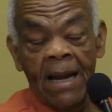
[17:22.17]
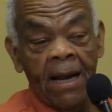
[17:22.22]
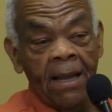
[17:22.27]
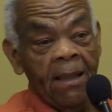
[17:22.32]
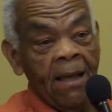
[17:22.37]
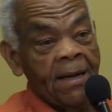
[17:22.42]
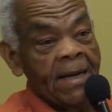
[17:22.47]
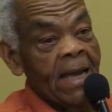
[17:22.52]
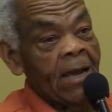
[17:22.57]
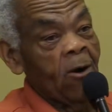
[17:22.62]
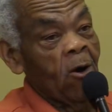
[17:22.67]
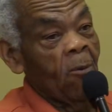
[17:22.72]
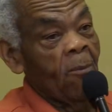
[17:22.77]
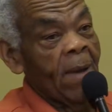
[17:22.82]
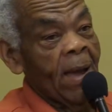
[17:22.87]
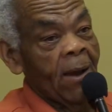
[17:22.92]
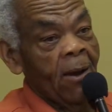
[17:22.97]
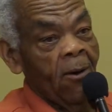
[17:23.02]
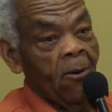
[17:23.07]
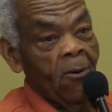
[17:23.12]
o'clock, they're going
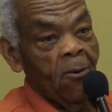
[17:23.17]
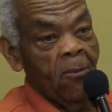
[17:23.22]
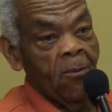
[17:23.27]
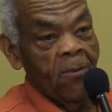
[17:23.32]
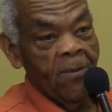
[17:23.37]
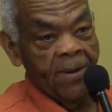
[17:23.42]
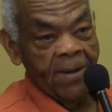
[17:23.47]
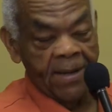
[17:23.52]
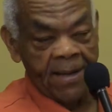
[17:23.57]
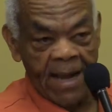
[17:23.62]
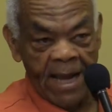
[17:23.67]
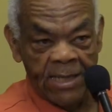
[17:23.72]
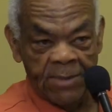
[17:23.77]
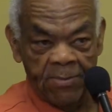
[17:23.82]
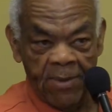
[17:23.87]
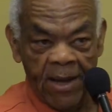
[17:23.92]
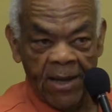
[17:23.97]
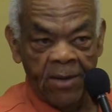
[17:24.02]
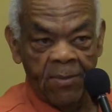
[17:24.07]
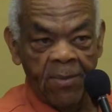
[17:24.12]
back home, nice
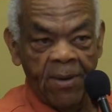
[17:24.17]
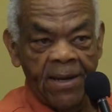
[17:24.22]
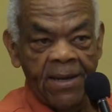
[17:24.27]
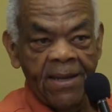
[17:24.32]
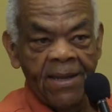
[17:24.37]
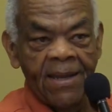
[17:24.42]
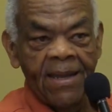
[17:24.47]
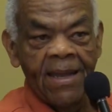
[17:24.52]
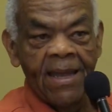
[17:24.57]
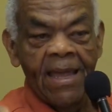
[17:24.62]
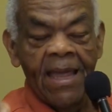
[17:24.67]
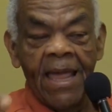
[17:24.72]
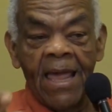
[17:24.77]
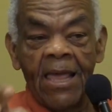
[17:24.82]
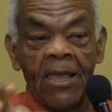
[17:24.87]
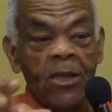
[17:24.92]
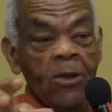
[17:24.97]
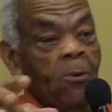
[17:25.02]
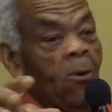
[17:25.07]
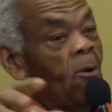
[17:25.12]
pocket of money.
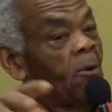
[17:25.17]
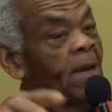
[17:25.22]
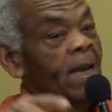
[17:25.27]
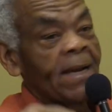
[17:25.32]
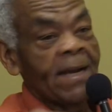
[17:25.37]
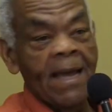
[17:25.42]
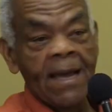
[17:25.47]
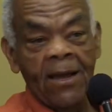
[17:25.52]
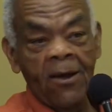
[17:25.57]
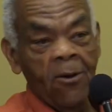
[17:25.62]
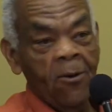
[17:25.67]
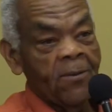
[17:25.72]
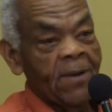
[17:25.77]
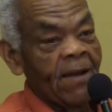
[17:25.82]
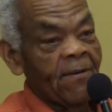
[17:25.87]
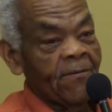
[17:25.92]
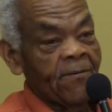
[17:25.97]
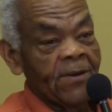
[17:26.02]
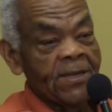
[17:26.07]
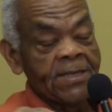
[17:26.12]
You won't get that corn
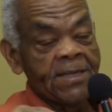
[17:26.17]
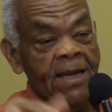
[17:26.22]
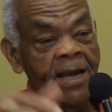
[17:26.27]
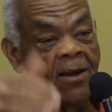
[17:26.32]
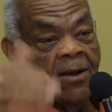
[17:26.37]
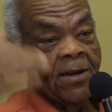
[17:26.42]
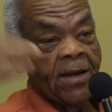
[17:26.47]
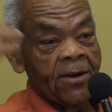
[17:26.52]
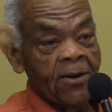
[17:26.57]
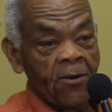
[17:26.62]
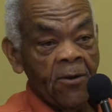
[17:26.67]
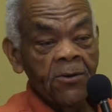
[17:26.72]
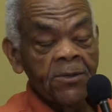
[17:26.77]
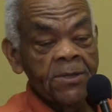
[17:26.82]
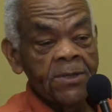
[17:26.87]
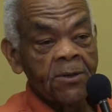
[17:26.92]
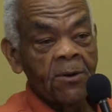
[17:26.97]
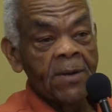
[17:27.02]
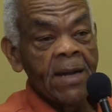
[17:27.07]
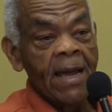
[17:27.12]
that fresh now at the
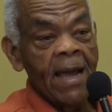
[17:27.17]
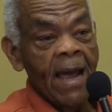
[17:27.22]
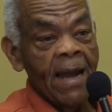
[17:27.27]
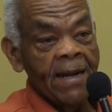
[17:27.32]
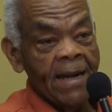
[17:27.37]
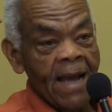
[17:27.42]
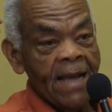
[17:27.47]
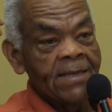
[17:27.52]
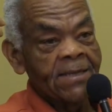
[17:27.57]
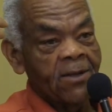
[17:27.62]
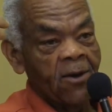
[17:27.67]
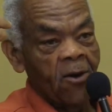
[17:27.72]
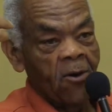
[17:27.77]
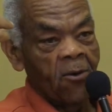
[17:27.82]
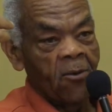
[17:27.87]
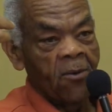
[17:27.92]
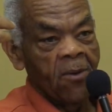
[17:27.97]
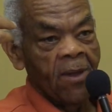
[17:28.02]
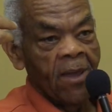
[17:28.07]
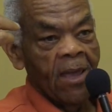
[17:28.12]
grocery store. They got nice
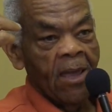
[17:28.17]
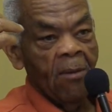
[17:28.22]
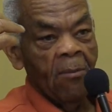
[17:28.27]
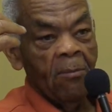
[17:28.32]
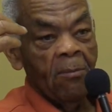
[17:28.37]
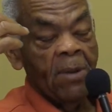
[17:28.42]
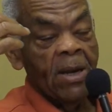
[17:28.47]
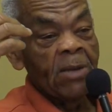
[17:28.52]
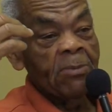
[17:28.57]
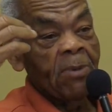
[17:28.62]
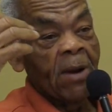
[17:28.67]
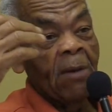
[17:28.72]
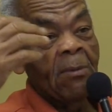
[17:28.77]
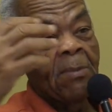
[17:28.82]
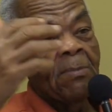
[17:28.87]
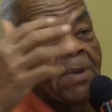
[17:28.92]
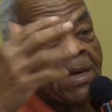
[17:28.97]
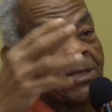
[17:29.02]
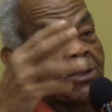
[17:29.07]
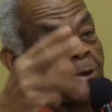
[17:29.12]
corn, but it's
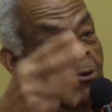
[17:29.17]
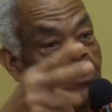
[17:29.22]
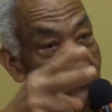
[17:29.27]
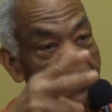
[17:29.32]
probably been picked 2